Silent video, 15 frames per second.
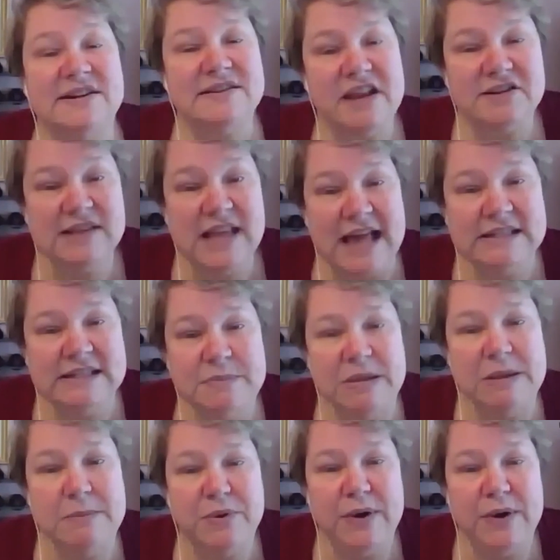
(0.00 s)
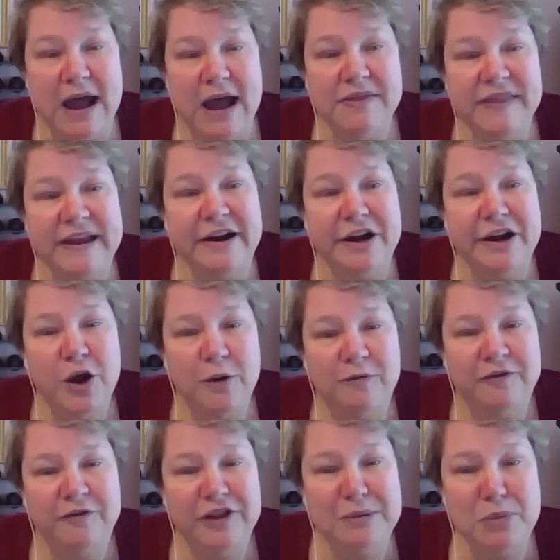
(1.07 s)
There's lots of people out there and
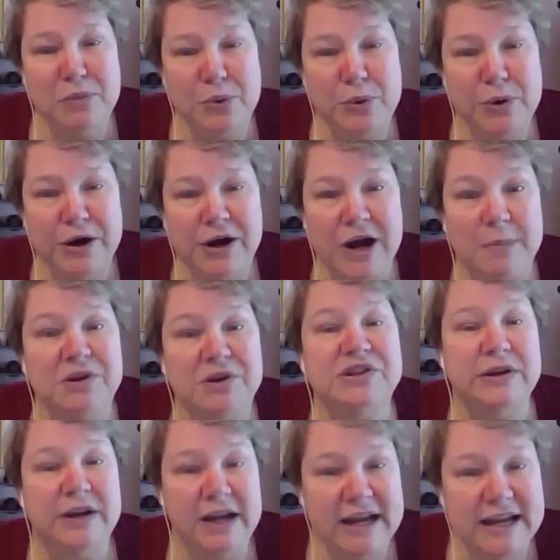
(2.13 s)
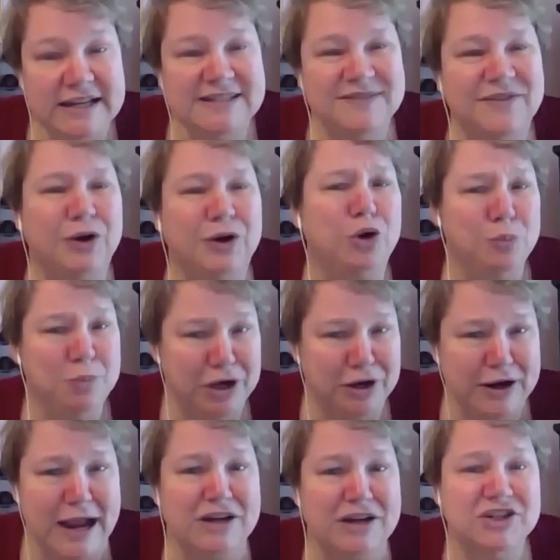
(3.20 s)
hopefully more opportunities for group
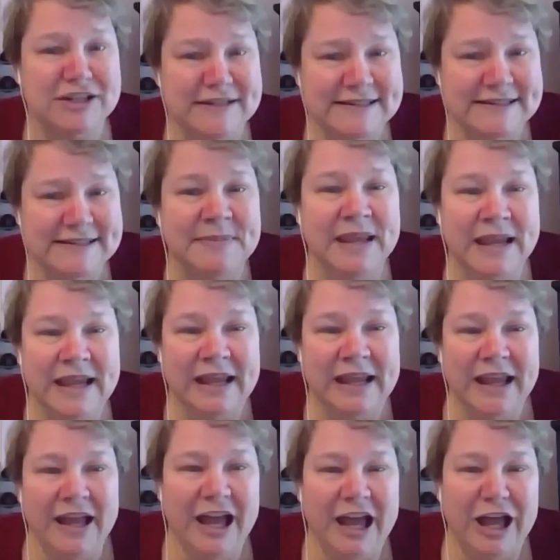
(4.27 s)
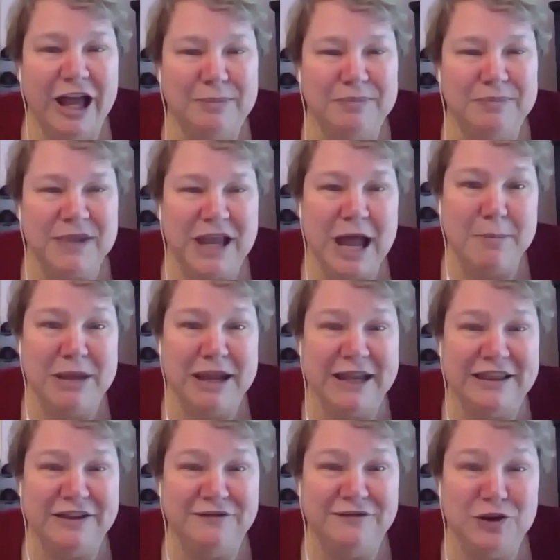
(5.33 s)
interactions coming
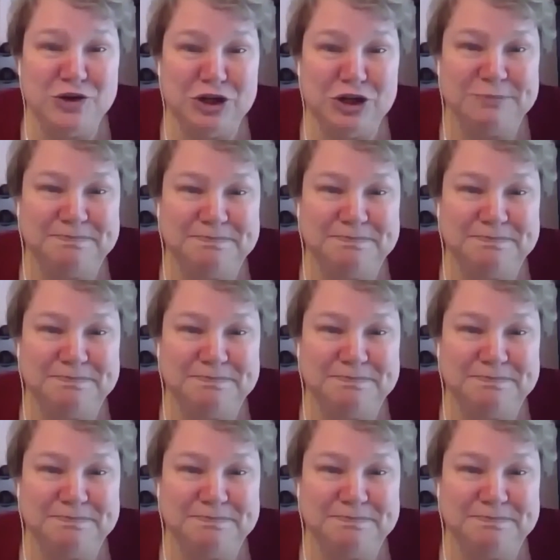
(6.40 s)
in the future.